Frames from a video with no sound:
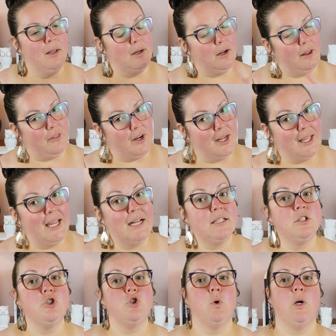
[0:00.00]
Not that I can't
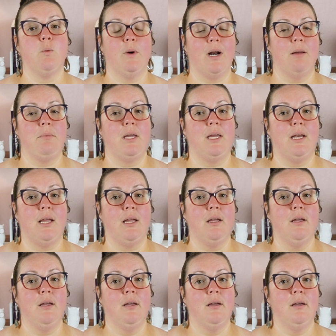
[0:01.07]
enjoy what I'm
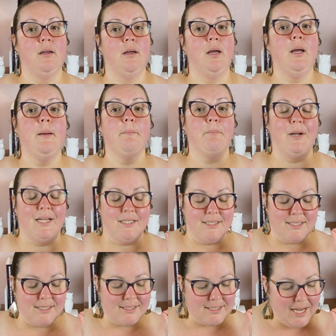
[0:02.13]
eating, but it
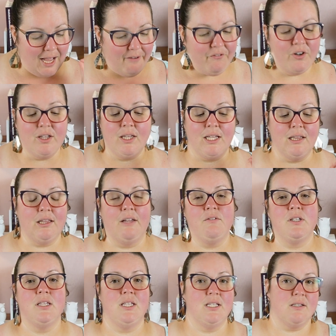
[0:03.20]
definitely
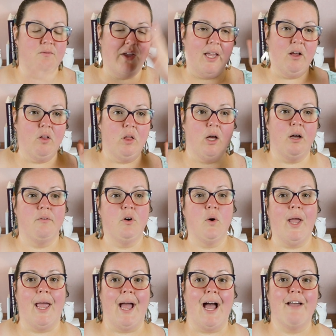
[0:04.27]
lifted this veil of
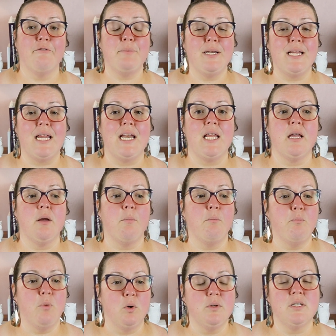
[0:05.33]
okay, I've been eating
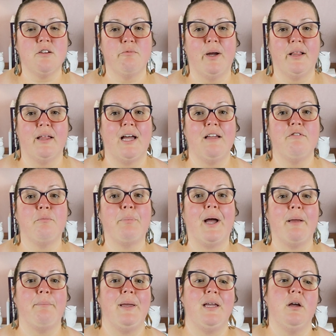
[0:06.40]
most of my life
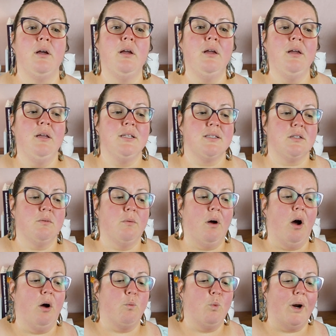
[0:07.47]
by based
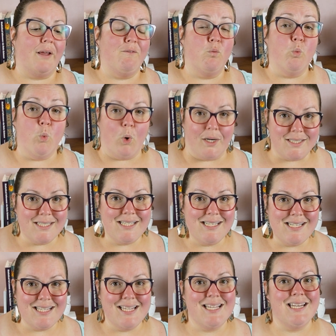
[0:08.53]
on what I
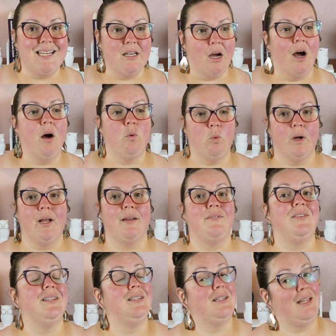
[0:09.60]
wanted, not what I've
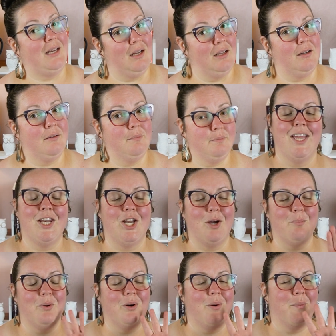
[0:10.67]
needed.
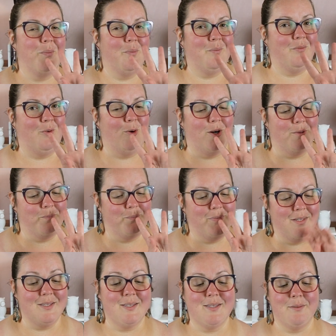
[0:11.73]
Number four,
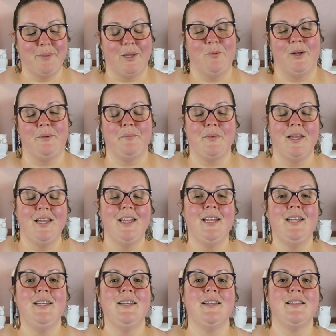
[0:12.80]
this is a big one.
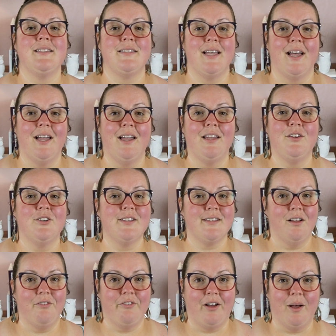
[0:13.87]
Set
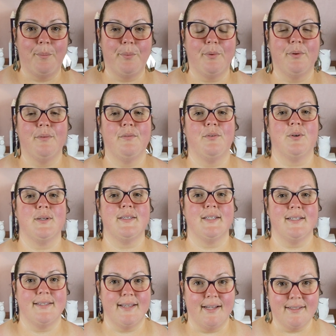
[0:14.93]
yourself up for
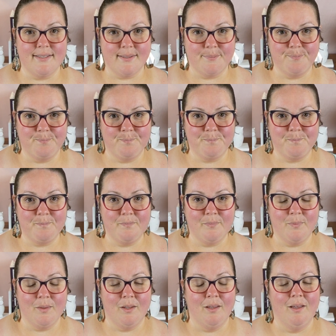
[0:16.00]
success.
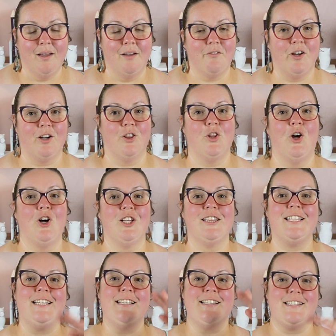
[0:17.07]
Got a long
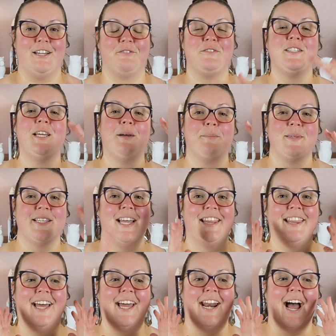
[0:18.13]
list of tips
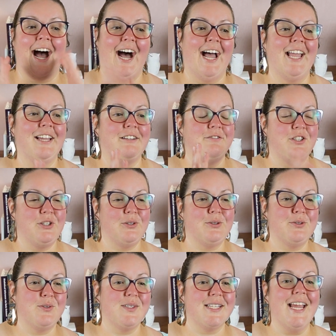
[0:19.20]
that I have
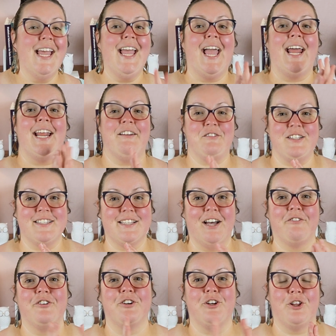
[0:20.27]
used and have
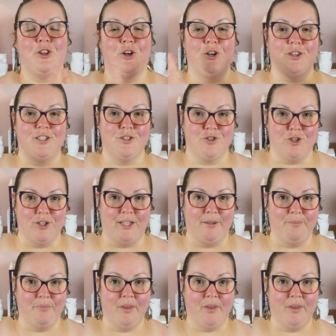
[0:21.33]
discovered along this journey.